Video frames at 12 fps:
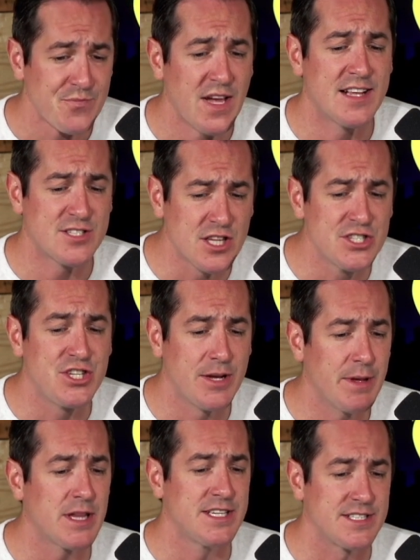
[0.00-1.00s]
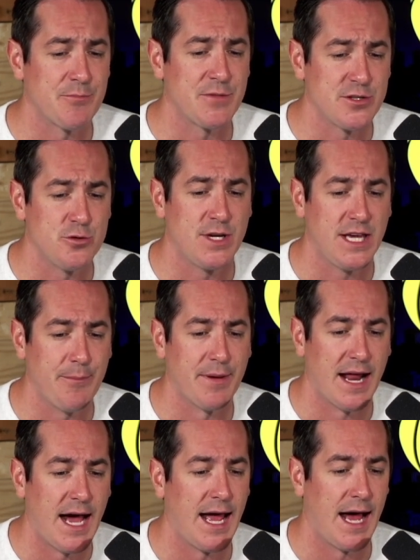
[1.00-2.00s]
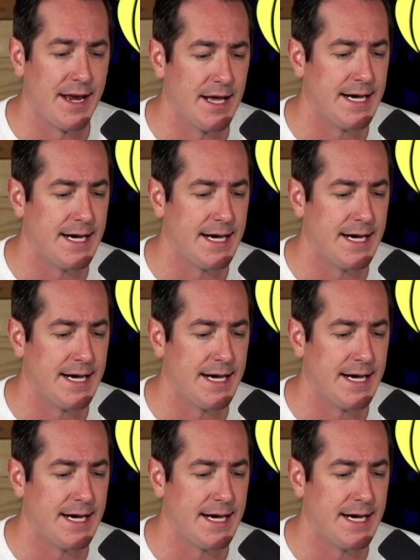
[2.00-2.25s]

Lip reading: That's legitimately something to keep an eye on.